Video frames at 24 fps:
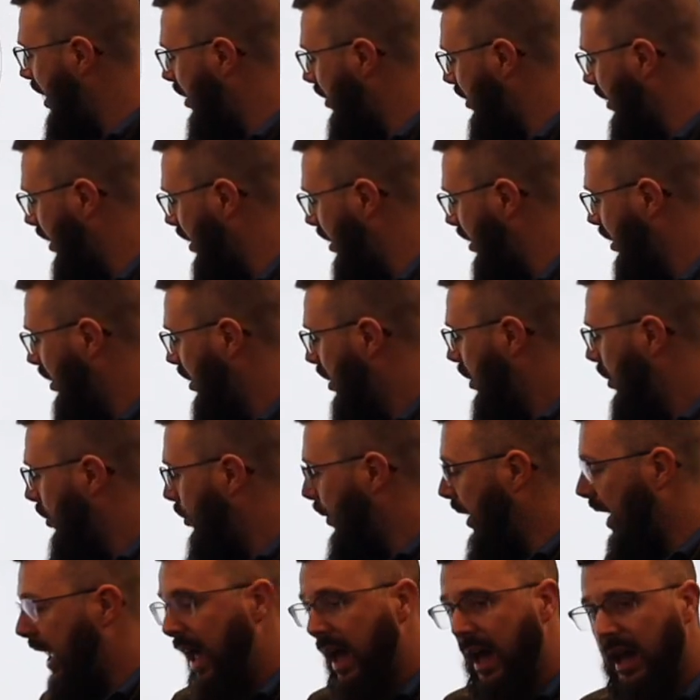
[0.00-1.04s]
area,
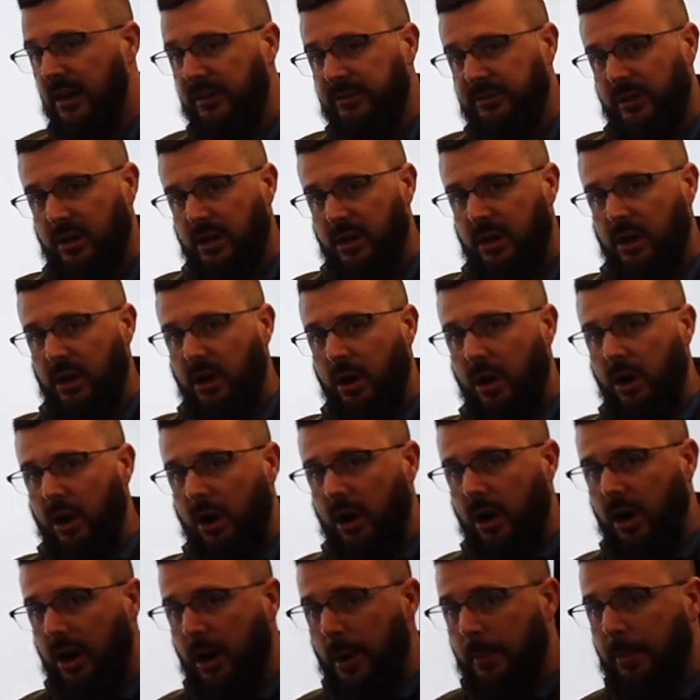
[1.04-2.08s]
we have
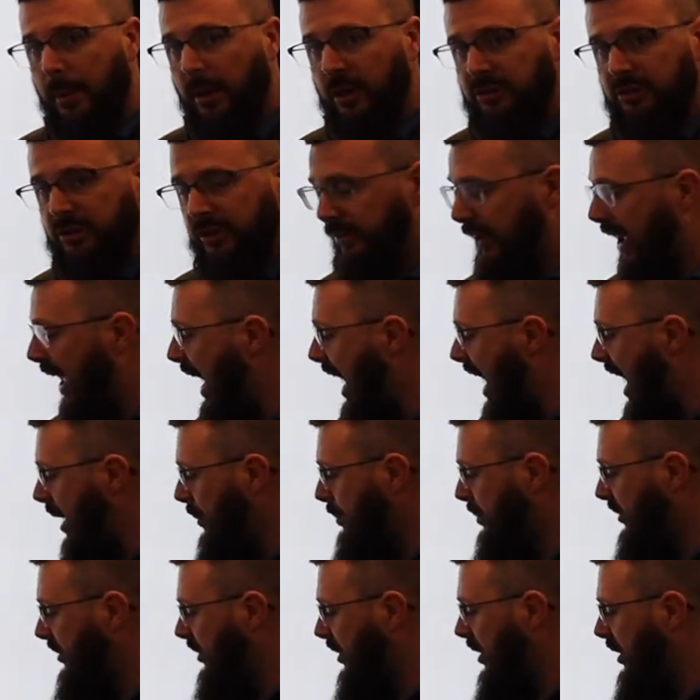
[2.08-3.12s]
a bunch of
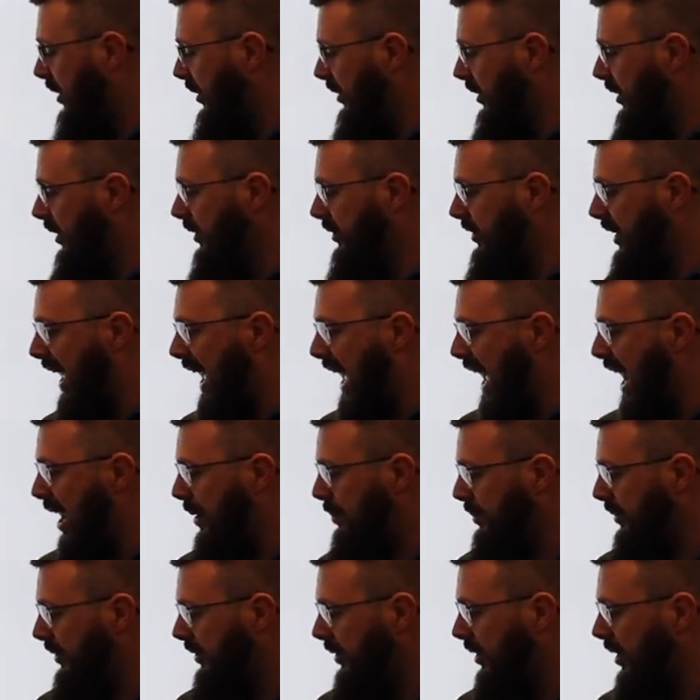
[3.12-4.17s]
apps. These
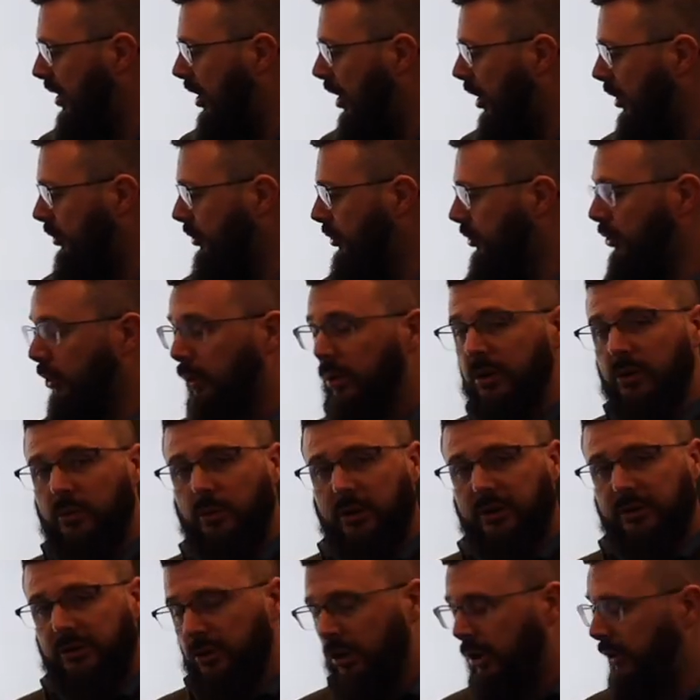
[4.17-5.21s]
apps are stored in
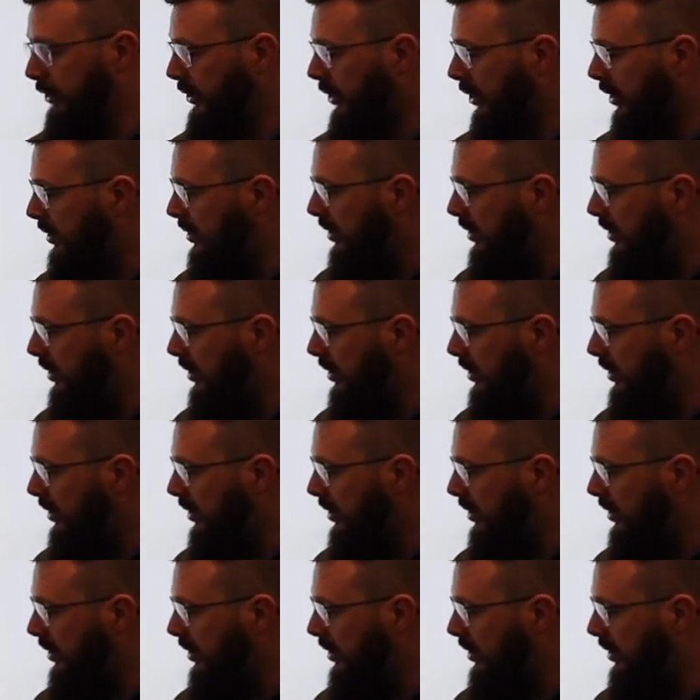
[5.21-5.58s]
what is called your